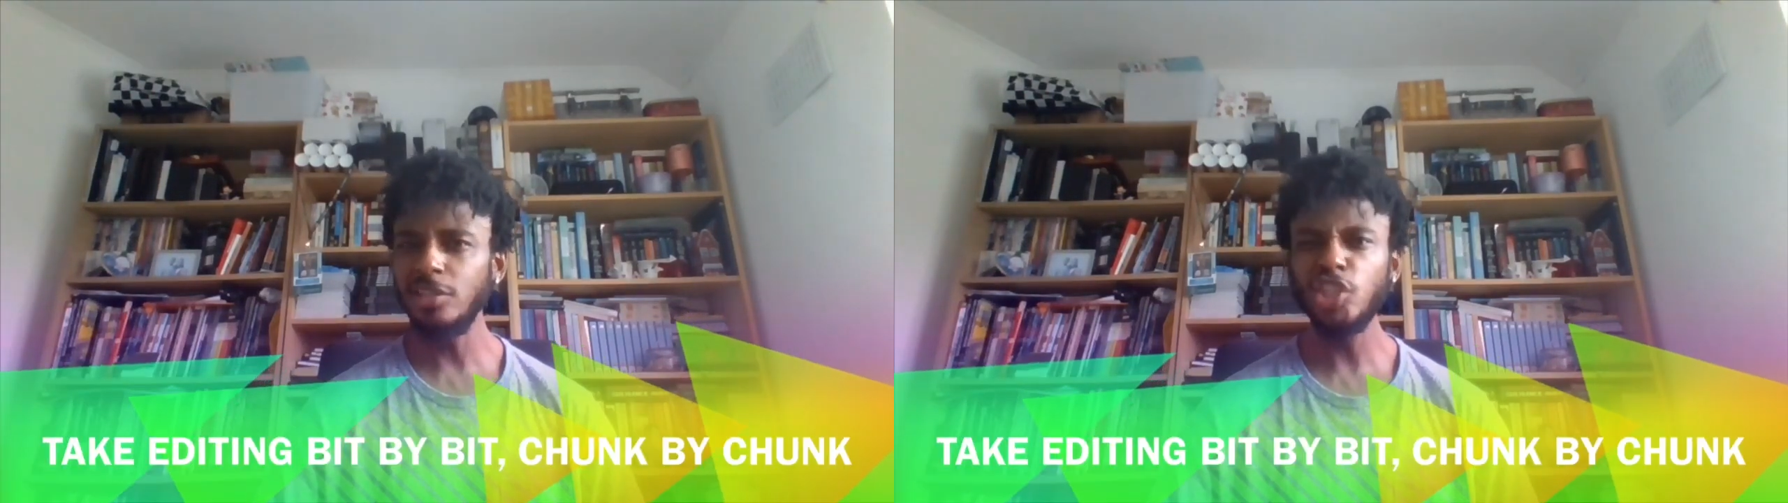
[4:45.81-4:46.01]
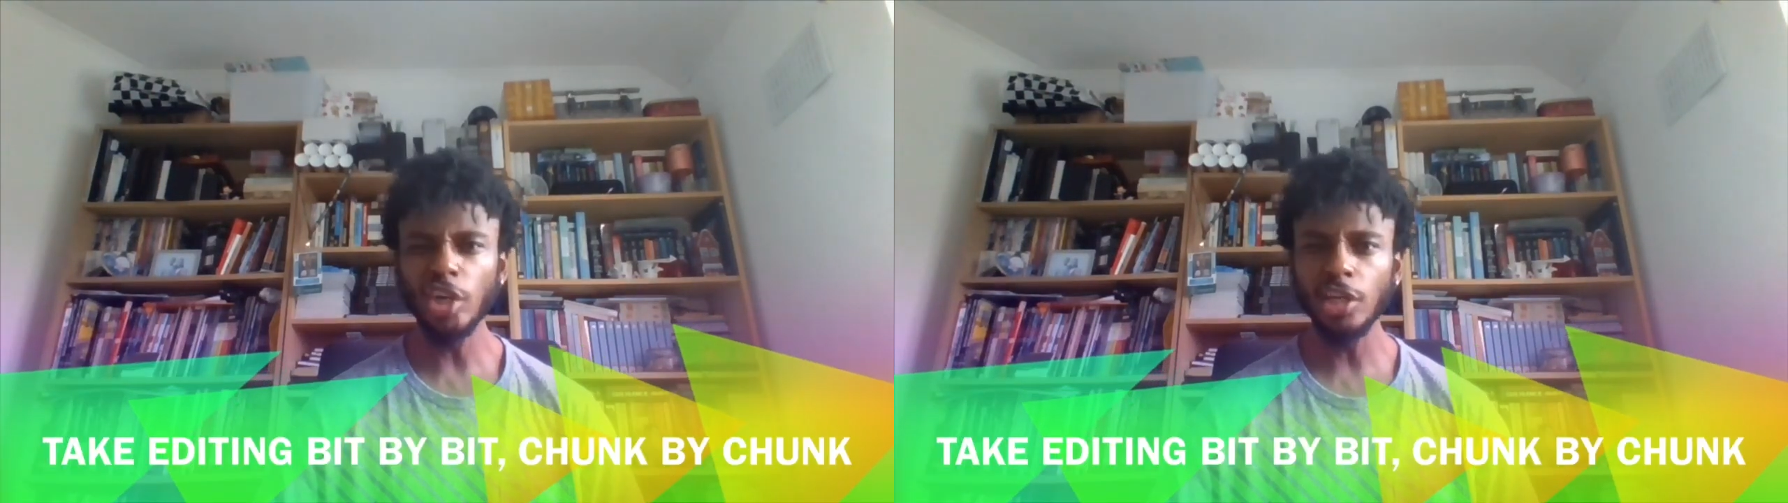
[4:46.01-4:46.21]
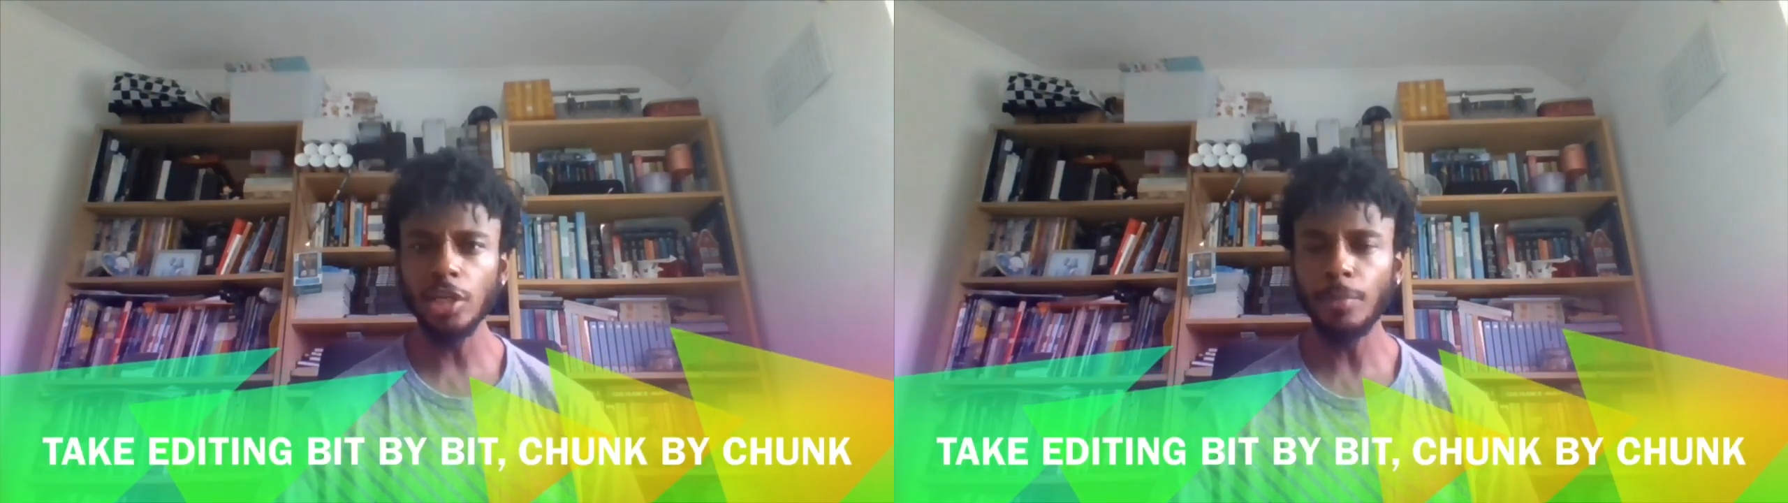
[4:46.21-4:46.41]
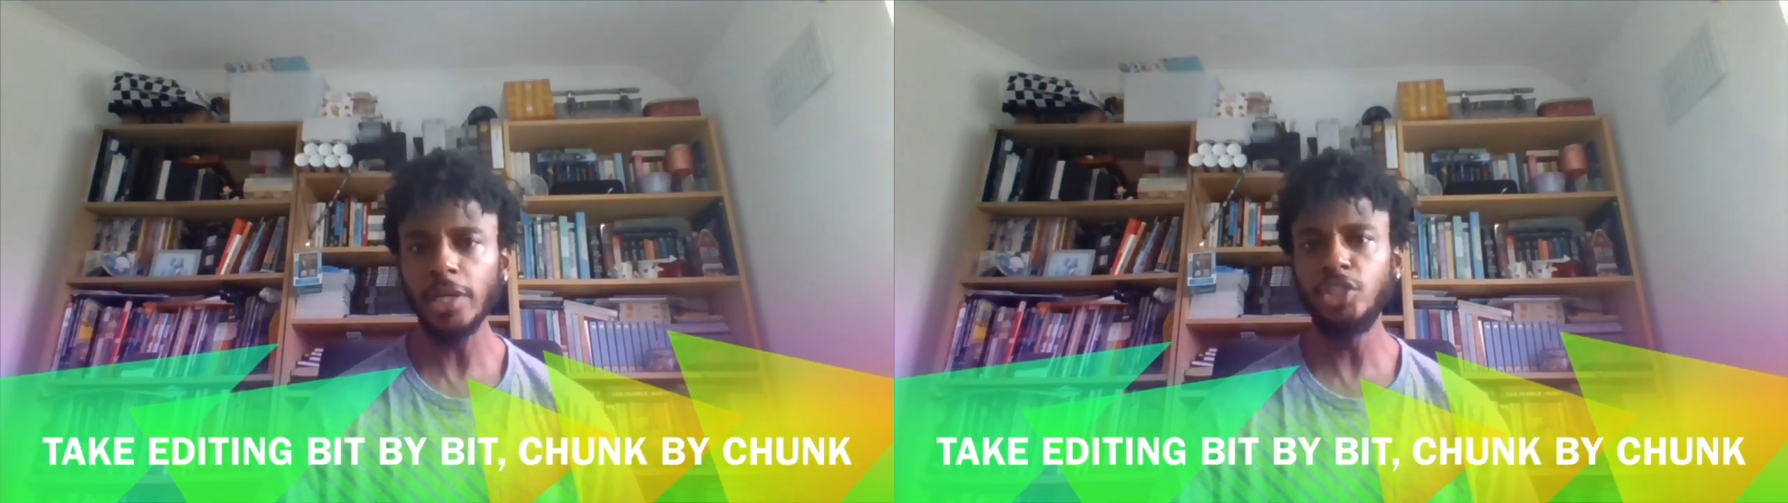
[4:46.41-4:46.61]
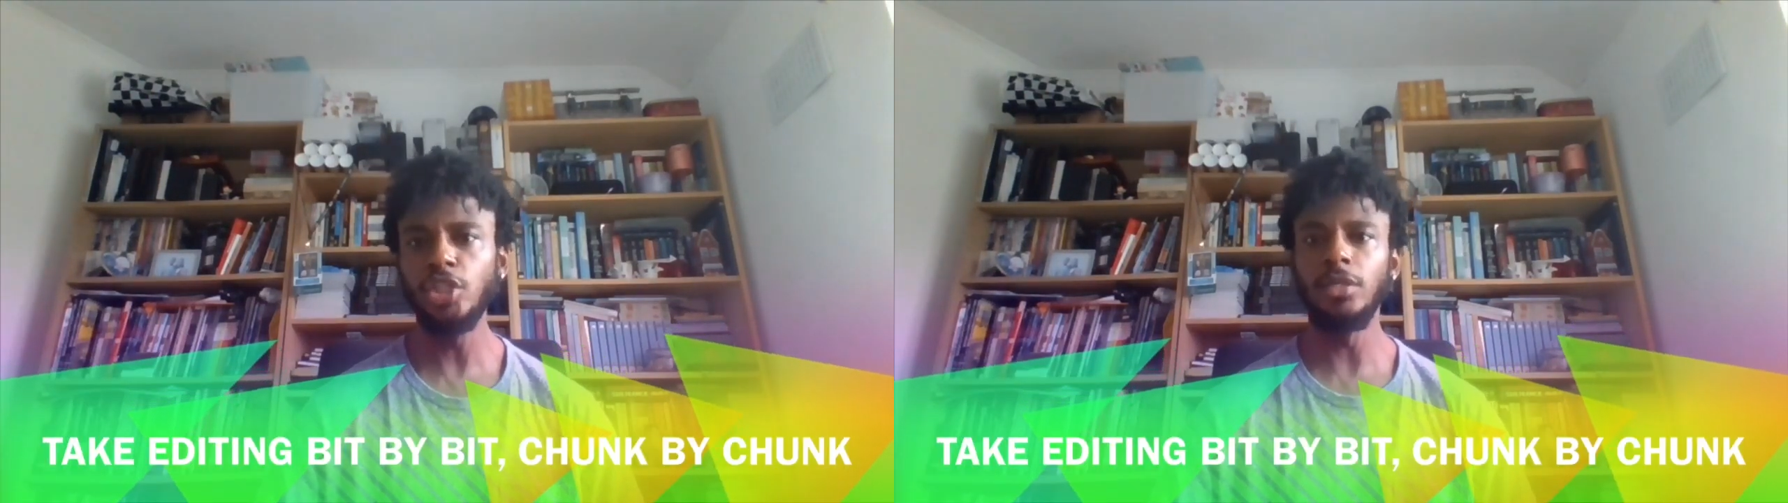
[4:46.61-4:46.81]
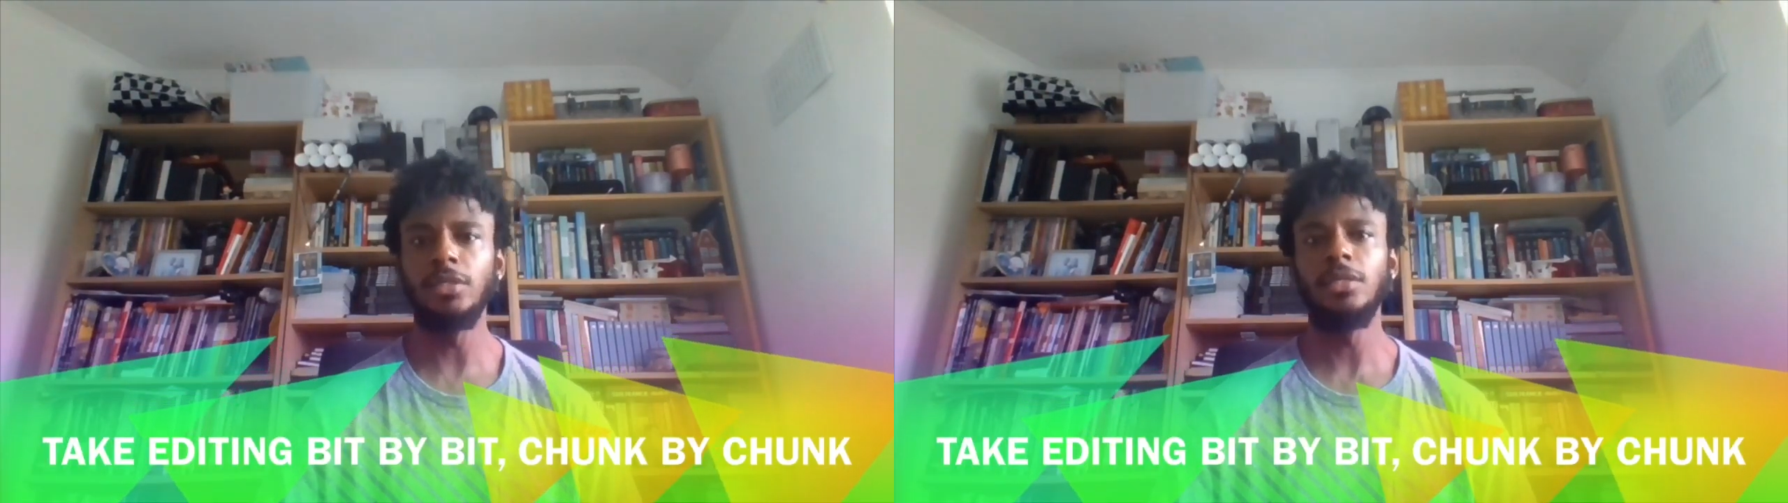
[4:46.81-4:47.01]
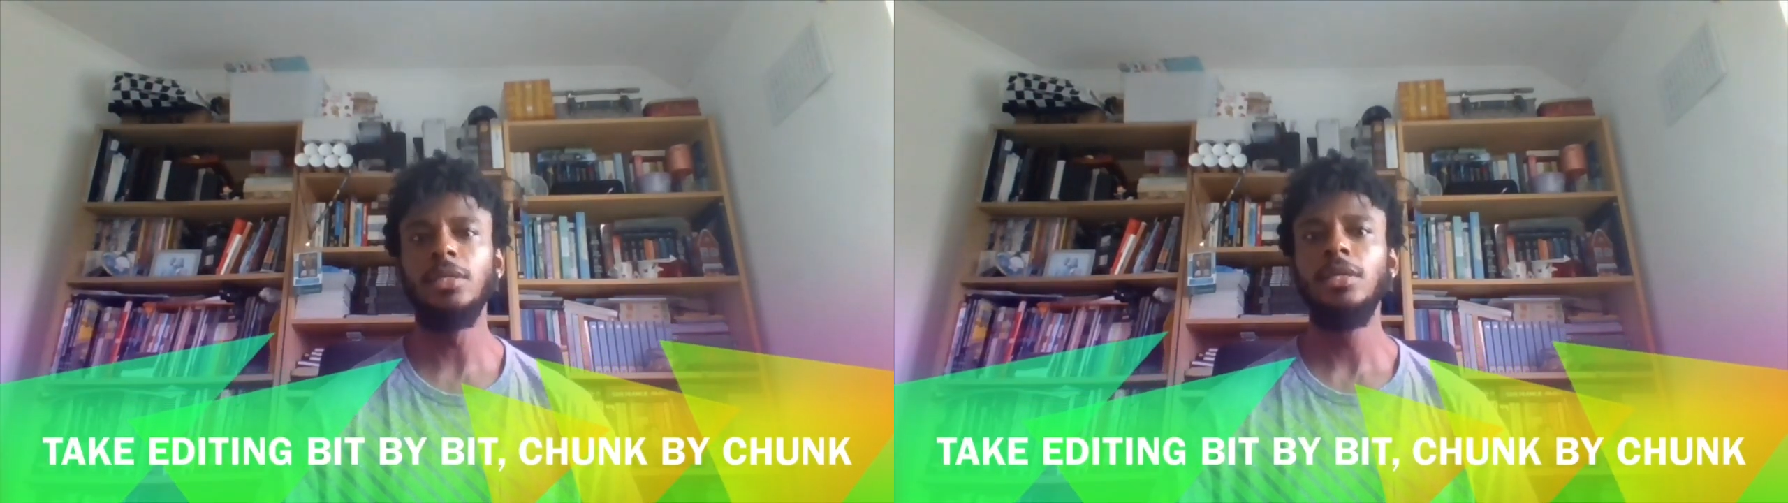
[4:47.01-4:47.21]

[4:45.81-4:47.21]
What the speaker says: chunk by chunk.